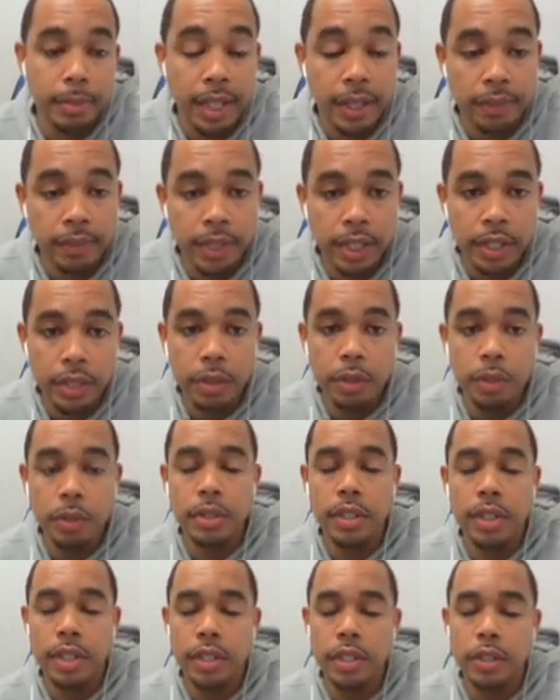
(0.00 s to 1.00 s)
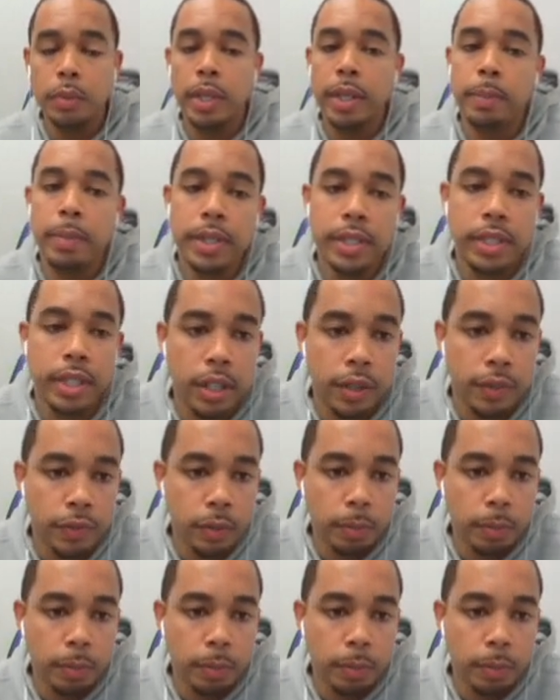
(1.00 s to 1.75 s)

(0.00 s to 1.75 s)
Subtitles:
definitely use the 20% off